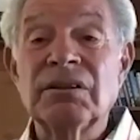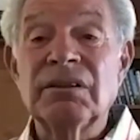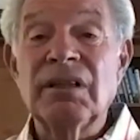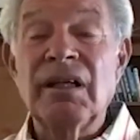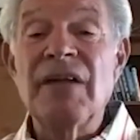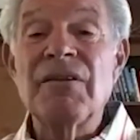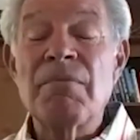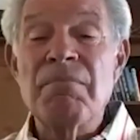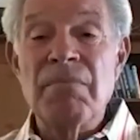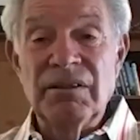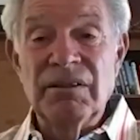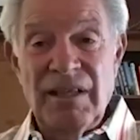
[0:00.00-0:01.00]
And the
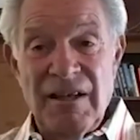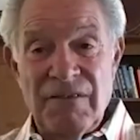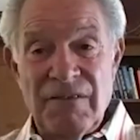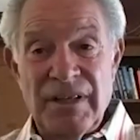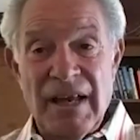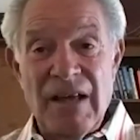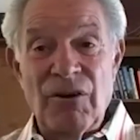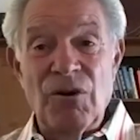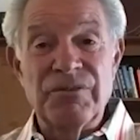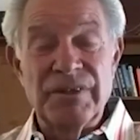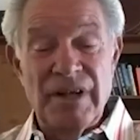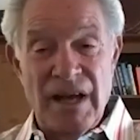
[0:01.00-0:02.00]
month after that, over
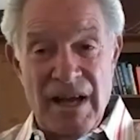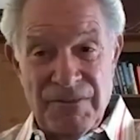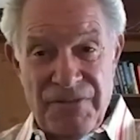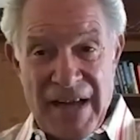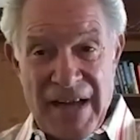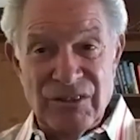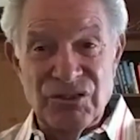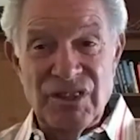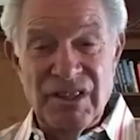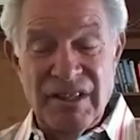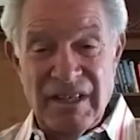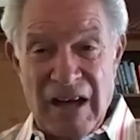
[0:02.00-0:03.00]

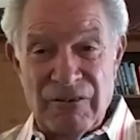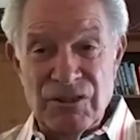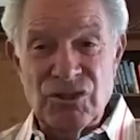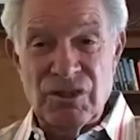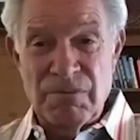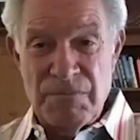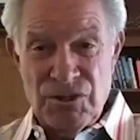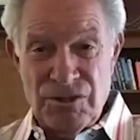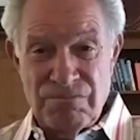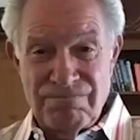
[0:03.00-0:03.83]
$9,000 commission.